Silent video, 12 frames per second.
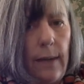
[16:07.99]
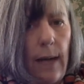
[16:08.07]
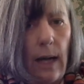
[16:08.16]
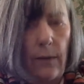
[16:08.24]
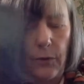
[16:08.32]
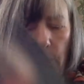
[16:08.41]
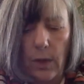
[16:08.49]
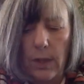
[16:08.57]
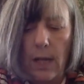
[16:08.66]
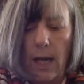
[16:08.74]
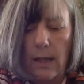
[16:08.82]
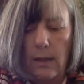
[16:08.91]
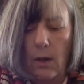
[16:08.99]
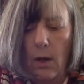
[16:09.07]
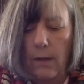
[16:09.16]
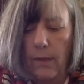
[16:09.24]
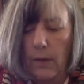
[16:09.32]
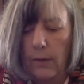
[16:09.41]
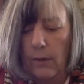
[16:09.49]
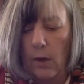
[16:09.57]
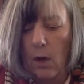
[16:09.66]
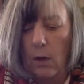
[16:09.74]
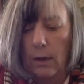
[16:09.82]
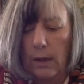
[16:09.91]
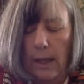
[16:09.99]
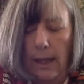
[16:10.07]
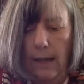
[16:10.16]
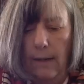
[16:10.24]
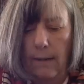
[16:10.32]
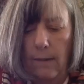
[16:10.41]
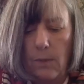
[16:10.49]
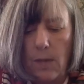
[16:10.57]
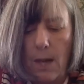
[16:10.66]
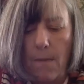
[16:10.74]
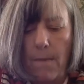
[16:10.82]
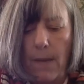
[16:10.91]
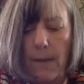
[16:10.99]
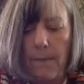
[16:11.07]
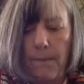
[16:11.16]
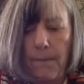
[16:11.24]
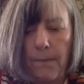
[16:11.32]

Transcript: after a dark night of the soul in September